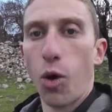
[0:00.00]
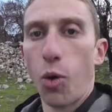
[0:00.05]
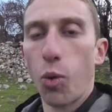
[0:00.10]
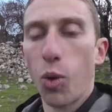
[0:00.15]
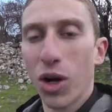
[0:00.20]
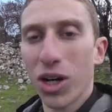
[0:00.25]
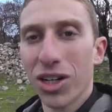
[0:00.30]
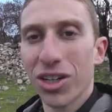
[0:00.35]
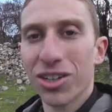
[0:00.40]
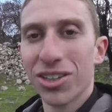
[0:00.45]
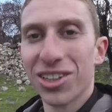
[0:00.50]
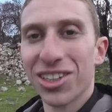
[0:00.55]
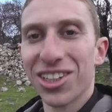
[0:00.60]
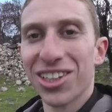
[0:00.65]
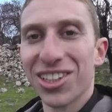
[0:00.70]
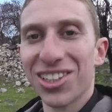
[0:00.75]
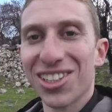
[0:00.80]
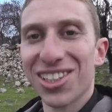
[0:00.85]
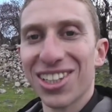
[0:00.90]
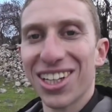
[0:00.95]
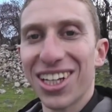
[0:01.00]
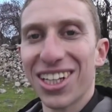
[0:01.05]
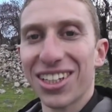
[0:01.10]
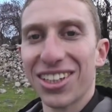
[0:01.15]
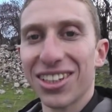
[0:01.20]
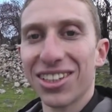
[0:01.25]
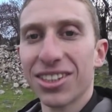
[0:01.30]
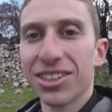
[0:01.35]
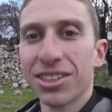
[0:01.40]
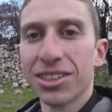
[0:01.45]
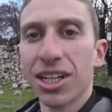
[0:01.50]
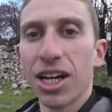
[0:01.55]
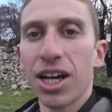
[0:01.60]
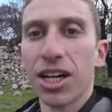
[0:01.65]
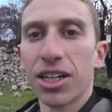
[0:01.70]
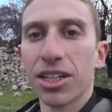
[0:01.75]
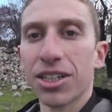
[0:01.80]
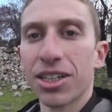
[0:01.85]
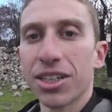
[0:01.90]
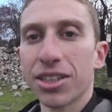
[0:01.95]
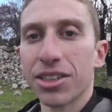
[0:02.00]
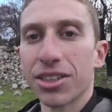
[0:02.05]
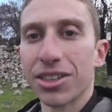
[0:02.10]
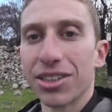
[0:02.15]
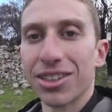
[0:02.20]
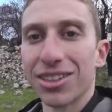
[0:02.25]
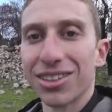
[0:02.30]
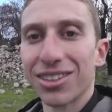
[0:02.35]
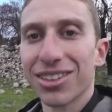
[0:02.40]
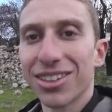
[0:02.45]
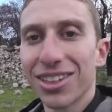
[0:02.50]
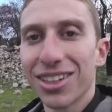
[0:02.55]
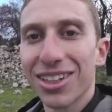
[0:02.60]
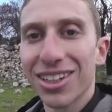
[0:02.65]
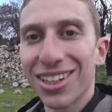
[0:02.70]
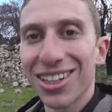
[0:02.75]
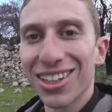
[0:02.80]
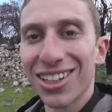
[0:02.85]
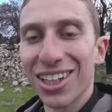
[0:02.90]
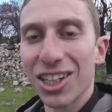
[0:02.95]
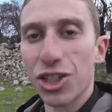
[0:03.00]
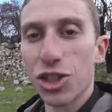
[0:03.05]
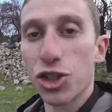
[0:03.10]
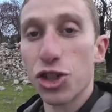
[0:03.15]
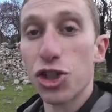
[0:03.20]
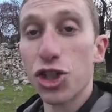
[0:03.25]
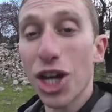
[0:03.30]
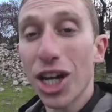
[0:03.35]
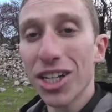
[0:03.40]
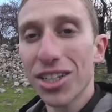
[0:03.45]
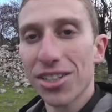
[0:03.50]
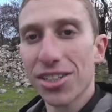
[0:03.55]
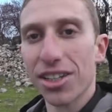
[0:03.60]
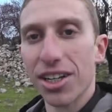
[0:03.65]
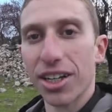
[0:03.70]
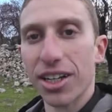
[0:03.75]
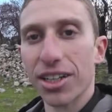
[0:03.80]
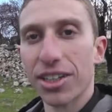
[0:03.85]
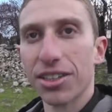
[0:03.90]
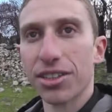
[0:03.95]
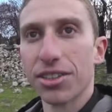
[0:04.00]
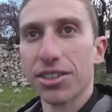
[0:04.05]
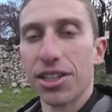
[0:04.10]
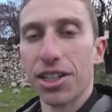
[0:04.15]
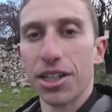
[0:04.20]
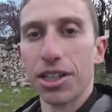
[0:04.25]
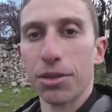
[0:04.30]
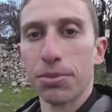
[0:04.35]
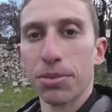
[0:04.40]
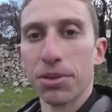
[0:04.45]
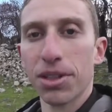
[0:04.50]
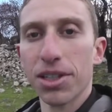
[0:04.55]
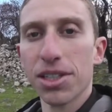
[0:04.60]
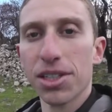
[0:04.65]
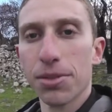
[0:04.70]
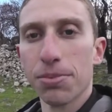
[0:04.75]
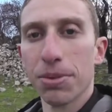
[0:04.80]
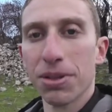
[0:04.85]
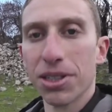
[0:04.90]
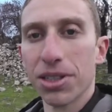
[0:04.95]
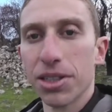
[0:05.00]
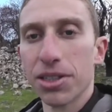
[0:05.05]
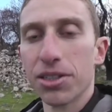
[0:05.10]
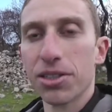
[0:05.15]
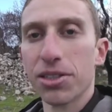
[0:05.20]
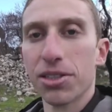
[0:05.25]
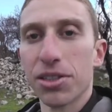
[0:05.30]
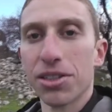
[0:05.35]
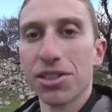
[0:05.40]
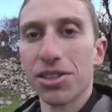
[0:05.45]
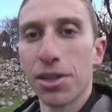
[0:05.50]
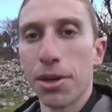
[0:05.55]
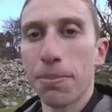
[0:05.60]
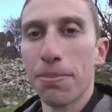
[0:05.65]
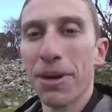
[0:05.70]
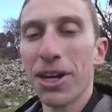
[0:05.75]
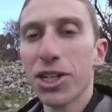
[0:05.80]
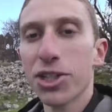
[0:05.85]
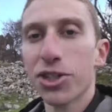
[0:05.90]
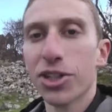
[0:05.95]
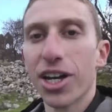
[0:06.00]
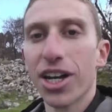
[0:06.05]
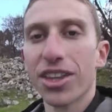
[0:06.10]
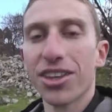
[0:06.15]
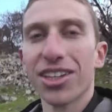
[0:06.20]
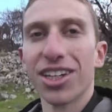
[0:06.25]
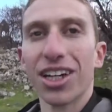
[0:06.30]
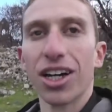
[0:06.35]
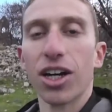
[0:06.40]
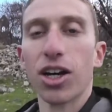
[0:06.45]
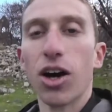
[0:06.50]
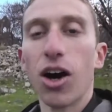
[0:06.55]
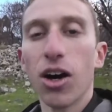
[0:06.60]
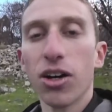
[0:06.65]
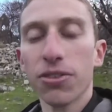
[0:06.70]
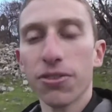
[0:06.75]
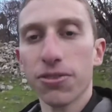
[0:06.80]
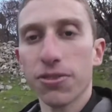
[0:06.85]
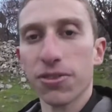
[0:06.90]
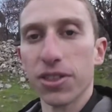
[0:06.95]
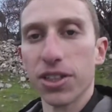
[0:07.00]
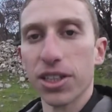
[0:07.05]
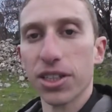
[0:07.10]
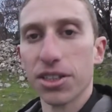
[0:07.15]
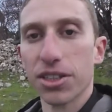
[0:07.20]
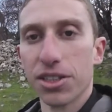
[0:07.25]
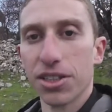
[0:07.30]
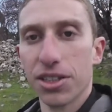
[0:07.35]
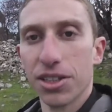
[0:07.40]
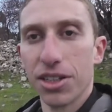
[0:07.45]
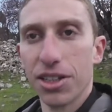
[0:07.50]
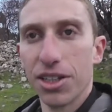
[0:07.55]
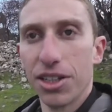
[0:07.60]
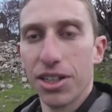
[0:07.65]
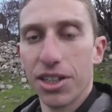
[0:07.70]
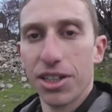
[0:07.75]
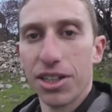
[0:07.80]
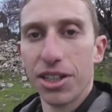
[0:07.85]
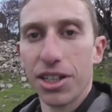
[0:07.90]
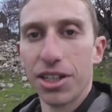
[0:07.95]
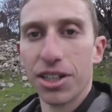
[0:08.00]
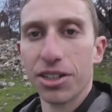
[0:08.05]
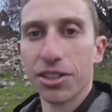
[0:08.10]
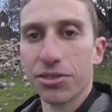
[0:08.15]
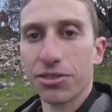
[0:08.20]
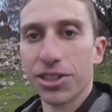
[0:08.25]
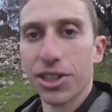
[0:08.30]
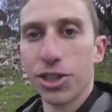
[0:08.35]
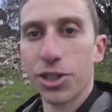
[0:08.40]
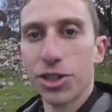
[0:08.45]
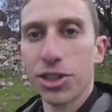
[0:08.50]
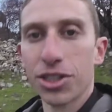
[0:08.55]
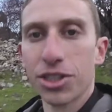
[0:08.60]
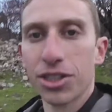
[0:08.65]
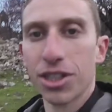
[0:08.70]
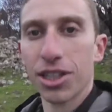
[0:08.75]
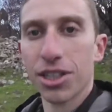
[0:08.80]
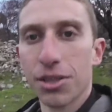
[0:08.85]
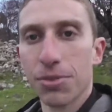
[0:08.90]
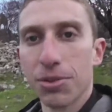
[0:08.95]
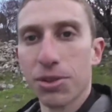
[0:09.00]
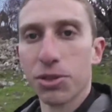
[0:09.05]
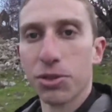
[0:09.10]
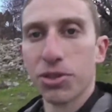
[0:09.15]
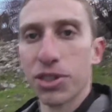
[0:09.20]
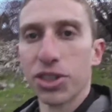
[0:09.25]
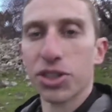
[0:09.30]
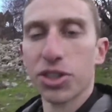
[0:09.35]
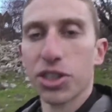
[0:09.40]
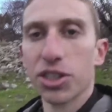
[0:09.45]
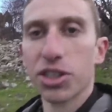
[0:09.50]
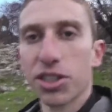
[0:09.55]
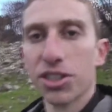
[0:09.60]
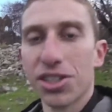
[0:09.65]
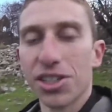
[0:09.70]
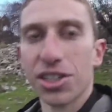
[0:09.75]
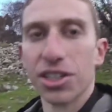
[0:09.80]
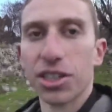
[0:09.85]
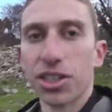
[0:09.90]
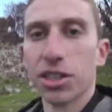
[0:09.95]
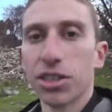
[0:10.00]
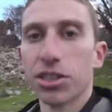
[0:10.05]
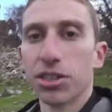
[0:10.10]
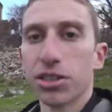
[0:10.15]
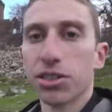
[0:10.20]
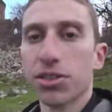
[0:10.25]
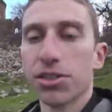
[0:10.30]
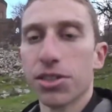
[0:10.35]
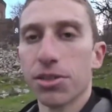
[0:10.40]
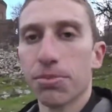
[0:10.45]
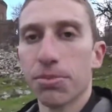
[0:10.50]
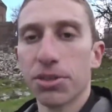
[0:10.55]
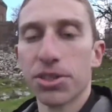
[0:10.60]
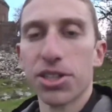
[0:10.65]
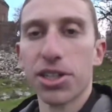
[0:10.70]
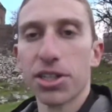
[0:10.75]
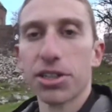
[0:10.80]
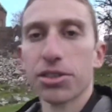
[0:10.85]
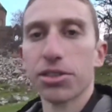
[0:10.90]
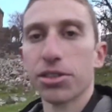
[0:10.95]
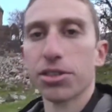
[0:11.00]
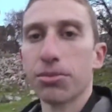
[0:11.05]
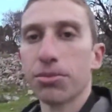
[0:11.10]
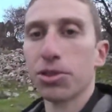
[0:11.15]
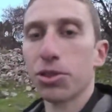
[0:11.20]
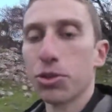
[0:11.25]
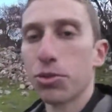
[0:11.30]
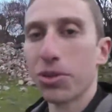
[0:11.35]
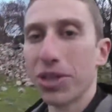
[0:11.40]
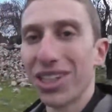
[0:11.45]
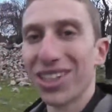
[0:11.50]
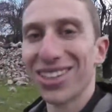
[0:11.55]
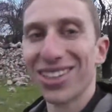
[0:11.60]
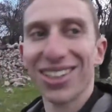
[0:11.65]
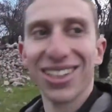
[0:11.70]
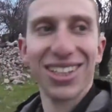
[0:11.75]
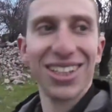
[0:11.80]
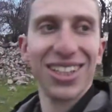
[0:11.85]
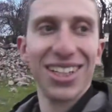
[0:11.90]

100 years later, not another alleged genocide taking place, but there is a major ethnic conflict in the region, and that's between Turks and Kurds, and particularly between